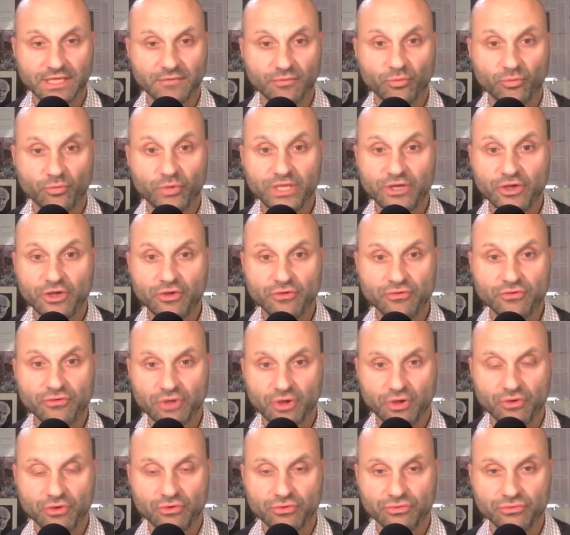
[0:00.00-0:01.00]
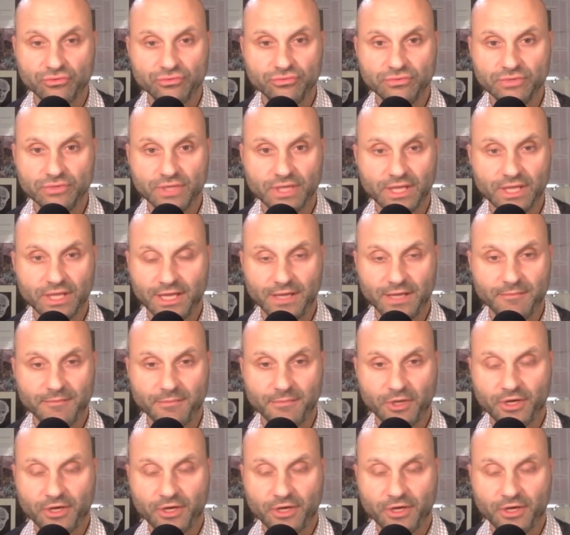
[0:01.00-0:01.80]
And we don't know, um,